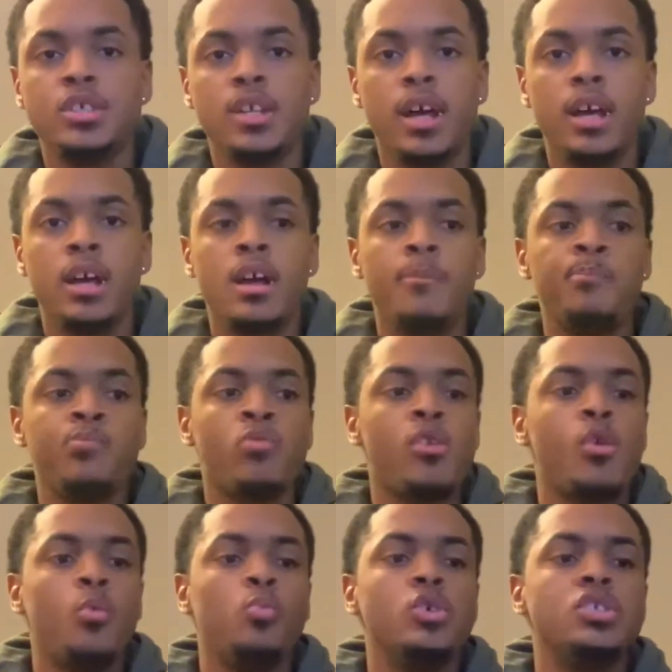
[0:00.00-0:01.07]
Like,
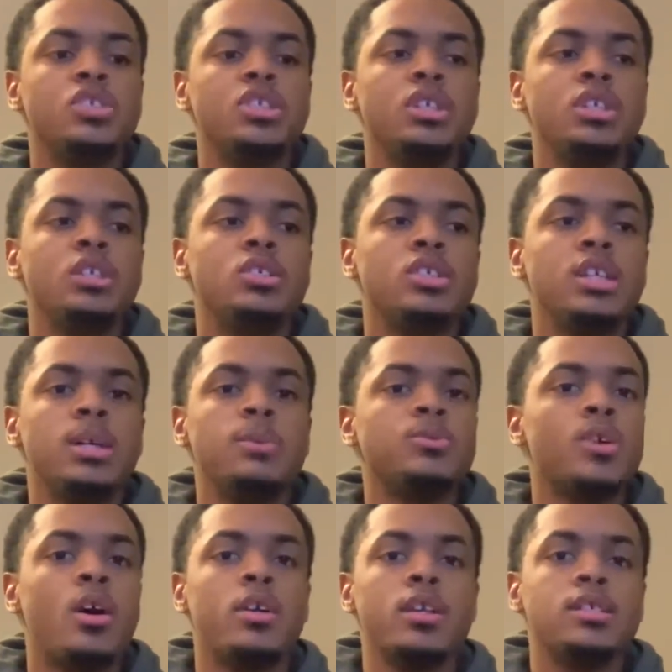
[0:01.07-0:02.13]
we see teams
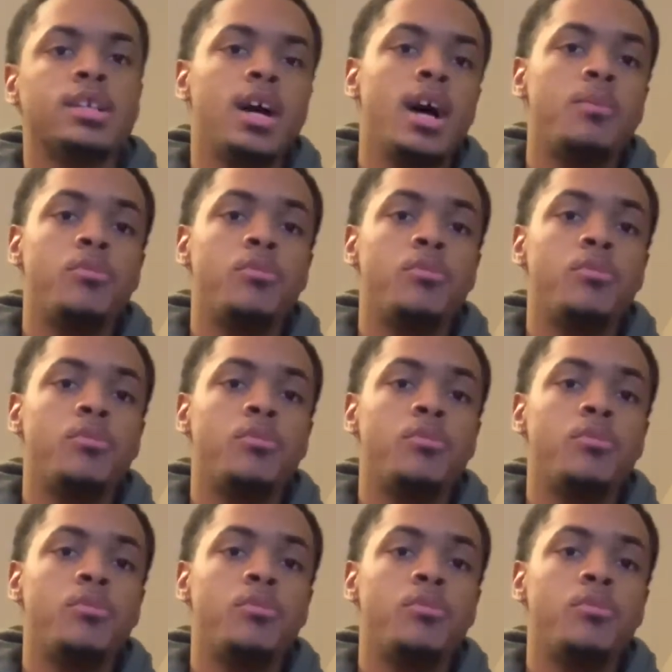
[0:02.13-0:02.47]
all the time.